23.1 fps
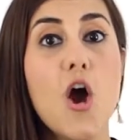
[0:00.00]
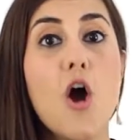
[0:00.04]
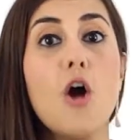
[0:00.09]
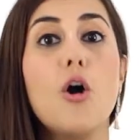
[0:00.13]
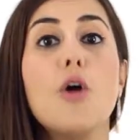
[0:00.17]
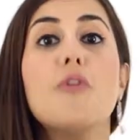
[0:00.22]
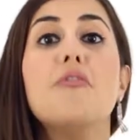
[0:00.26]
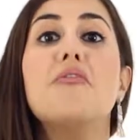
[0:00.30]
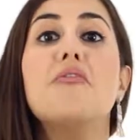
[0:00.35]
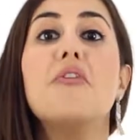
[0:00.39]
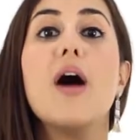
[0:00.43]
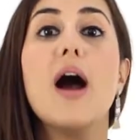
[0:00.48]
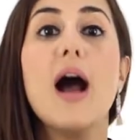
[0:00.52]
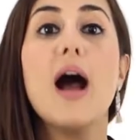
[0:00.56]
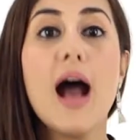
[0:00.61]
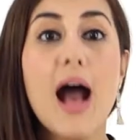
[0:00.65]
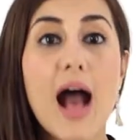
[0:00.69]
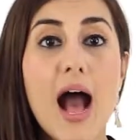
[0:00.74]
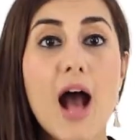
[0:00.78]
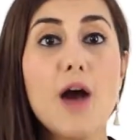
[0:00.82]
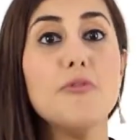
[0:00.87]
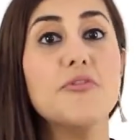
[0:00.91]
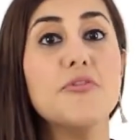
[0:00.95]
of
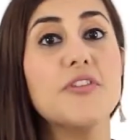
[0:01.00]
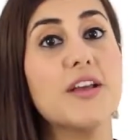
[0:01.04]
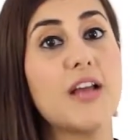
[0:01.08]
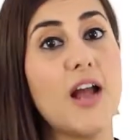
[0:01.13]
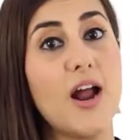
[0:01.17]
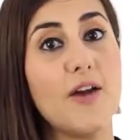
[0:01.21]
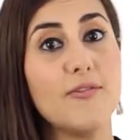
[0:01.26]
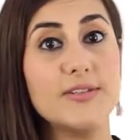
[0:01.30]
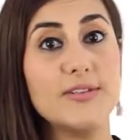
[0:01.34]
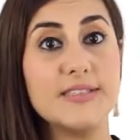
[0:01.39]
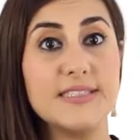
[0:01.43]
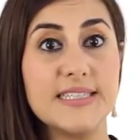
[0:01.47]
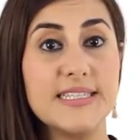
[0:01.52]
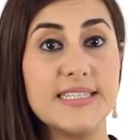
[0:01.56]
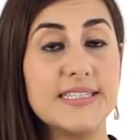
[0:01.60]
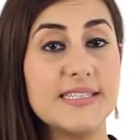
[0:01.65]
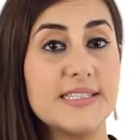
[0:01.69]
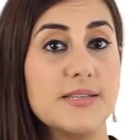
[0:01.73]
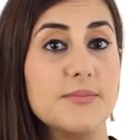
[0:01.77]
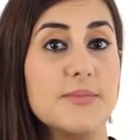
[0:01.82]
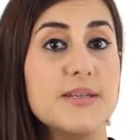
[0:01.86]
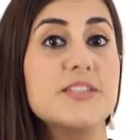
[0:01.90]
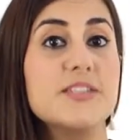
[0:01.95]
how the current
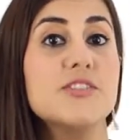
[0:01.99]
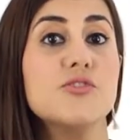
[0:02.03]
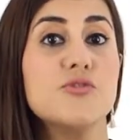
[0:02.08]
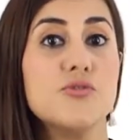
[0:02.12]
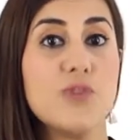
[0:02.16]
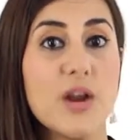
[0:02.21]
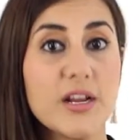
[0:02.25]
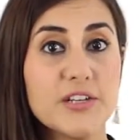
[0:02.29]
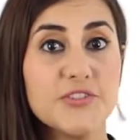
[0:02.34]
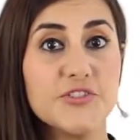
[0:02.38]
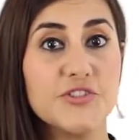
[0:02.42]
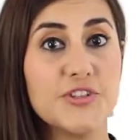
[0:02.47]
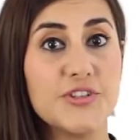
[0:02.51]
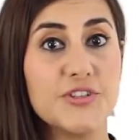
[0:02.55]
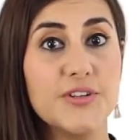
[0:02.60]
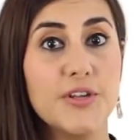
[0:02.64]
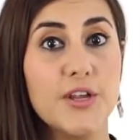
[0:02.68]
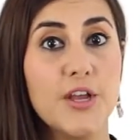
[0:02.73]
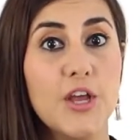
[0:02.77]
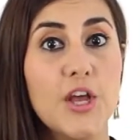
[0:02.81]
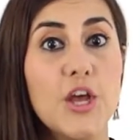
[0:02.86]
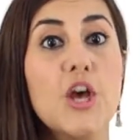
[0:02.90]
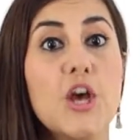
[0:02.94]
system is structured,
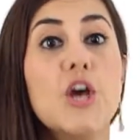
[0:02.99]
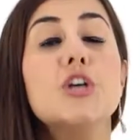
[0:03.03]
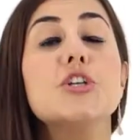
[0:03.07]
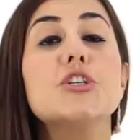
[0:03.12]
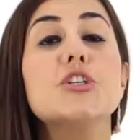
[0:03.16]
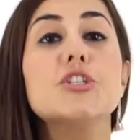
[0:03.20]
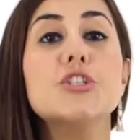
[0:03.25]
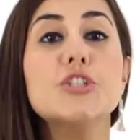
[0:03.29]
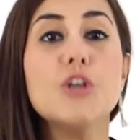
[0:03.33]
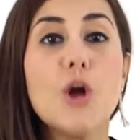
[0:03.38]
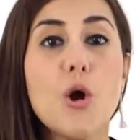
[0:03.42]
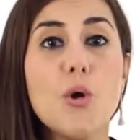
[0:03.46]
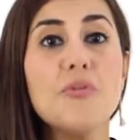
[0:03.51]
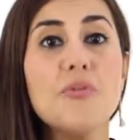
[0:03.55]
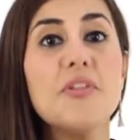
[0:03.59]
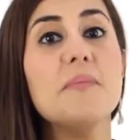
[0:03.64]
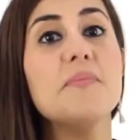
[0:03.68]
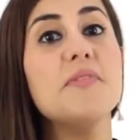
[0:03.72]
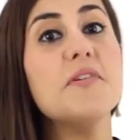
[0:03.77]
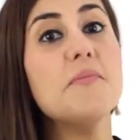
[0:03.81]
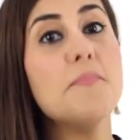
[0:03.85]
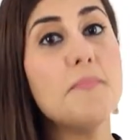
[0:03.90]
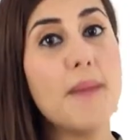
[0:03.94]
show
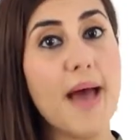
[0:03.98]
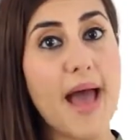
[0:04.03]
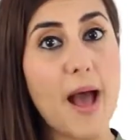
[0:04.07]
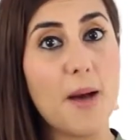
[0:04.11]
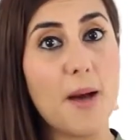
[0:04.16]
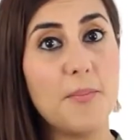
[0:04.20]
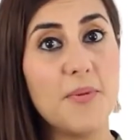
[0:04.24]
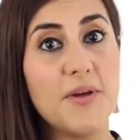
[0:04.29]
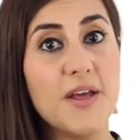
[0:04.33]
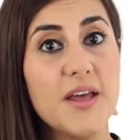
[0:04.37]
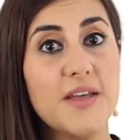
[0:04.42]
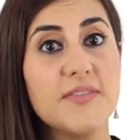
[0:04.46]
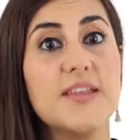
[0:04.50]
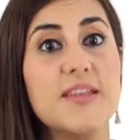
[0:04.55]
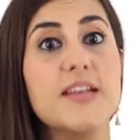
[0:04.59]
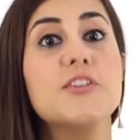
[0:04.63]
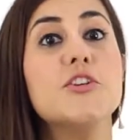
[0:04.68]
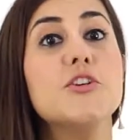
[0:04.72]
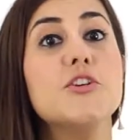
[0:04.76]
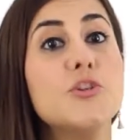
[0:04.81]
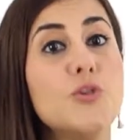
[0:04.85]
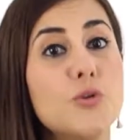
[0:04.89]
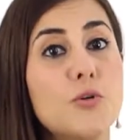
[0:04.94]
them the map
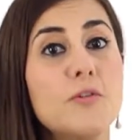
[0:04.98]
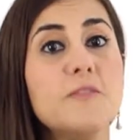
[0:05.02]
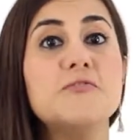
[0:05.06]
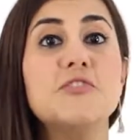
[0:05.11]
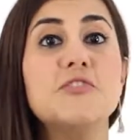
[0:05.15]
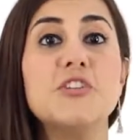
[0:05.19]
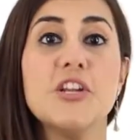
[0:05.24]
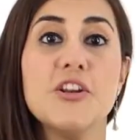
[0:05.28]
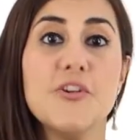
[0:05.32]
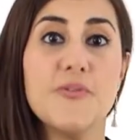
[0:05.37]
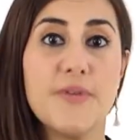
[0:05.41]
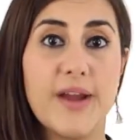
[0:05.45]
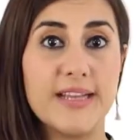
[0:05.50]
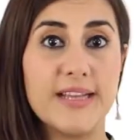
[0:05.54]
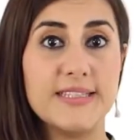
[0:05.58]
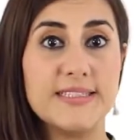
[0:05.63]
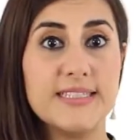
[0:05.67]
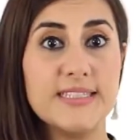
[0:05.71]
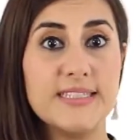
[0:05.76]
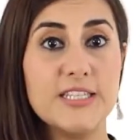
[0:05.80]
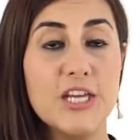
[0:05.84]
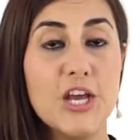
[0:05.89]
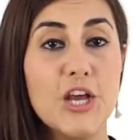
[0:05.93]
that you've
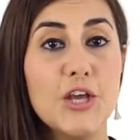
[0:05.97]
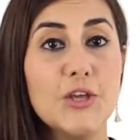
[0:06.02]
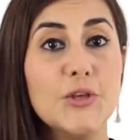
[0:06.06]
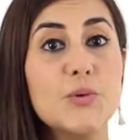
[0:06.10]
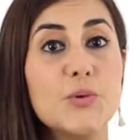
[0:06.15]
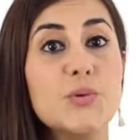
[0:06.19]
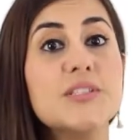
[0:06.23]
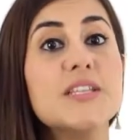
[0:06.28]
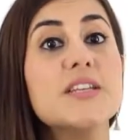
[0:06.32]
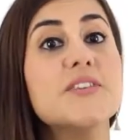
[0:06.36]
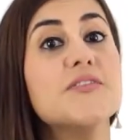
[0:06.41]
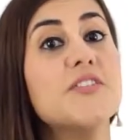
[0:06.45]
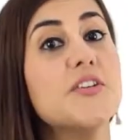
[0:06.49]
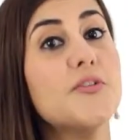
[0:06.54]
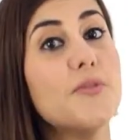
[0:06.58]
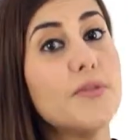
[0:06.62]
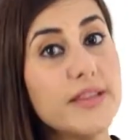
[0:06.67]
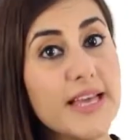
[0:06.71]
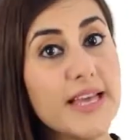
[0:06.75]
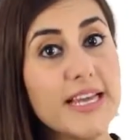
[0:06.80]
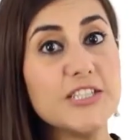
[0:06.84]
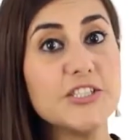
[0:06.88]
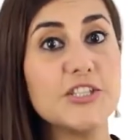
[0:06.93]
generated using the
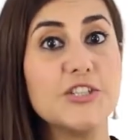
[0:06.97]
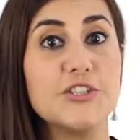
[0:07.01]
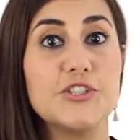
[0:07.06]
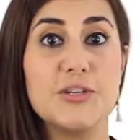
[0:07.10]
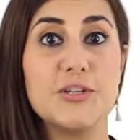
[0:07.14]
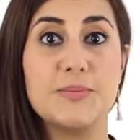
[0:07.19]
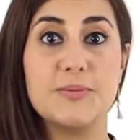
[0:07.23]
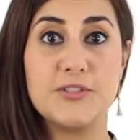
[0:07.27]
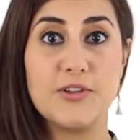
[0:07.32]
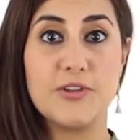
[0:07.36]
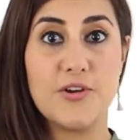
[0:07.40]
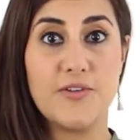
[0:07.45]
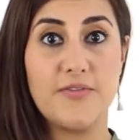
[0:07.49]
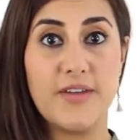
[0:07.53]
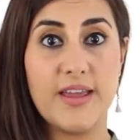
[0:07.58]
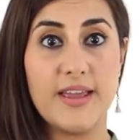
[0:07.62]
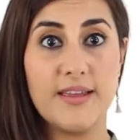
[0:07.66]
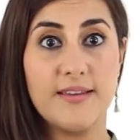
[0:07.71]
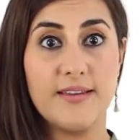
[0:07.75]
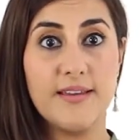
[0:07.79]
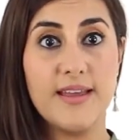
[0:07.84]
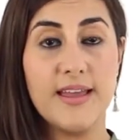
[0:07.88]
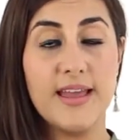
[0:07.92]
relationship
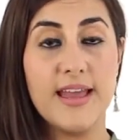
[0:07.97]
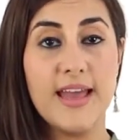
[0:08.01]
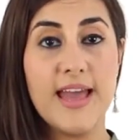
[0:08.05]
survey.